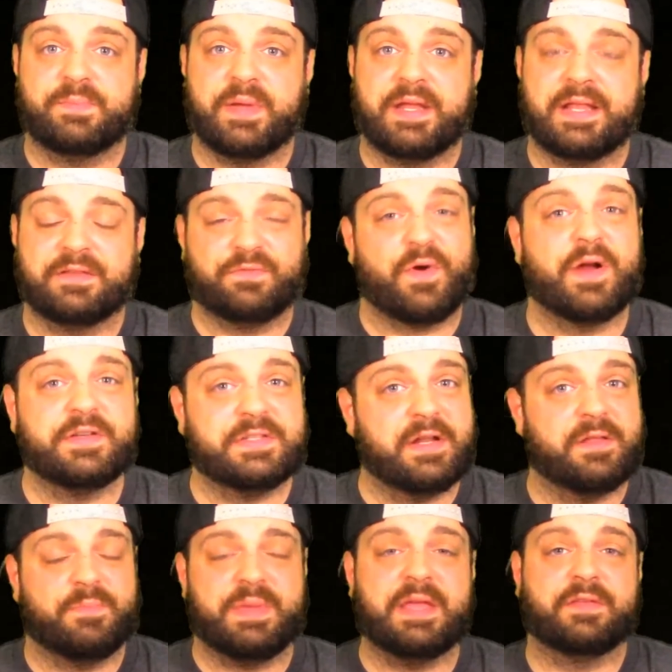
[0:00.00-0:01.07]
But as far as you
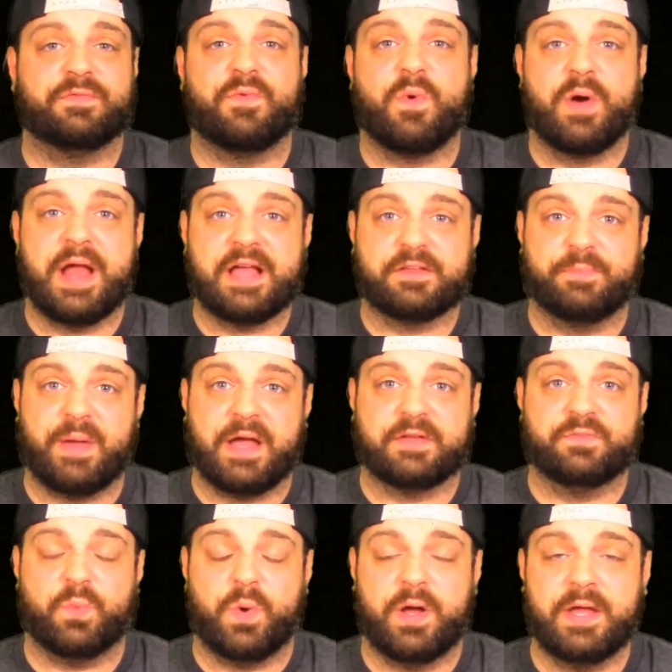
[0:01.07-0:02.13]
know, PS4,
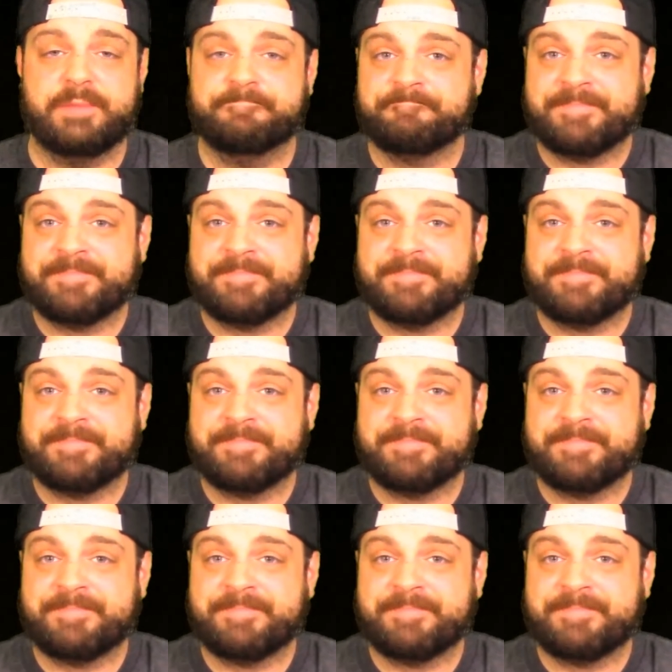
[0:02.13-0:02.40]
Xbox One.